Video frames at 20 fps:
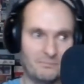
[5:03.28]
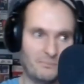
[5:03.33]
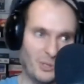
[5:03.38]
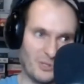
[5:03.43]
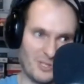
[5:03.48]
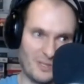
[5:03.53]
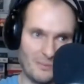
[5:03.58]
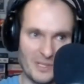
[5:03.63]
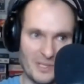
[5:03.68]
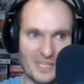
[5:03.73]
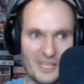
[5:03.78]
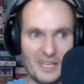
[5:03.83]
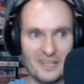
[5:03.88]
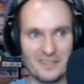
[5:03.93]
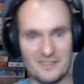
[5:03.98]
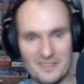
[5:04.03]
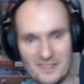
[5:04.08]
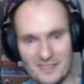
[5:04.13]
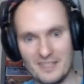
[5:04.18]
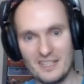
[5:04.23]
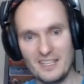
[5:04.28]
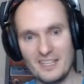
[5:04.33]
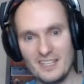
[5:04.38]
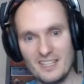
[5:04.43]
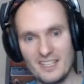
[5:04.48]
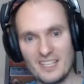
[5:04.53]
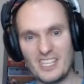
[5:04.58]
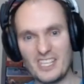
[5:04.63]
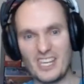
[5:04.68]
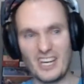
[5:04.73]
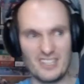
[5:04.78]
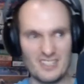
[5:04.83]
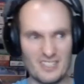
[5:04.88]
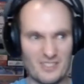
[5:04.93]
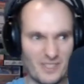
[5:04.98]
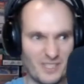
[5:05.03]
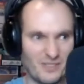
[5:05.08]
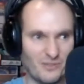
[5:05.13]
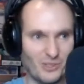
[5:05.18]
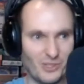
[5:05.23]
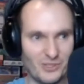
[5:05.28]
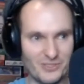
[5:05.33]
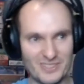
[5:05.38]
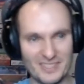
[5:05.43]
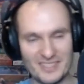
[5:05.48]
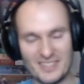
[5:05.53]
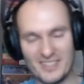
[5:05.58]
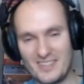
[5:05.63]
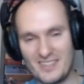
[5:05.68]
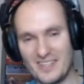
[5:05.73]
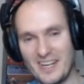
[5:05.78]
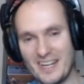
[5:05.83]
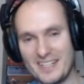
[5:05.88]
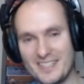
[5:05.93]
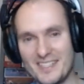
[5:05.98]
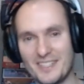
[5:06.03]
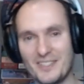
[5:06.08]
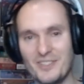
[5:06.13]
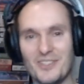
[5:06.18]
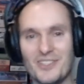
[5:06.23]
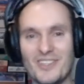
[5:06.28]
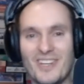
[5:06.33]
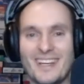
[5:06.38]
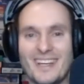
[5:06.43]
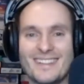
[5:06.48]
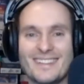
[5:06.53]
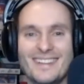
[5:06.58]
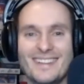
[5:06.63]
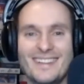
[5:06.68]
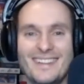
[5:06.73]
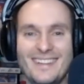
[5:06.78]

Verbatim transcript: possibly violent guns. guns involved and threats and all that.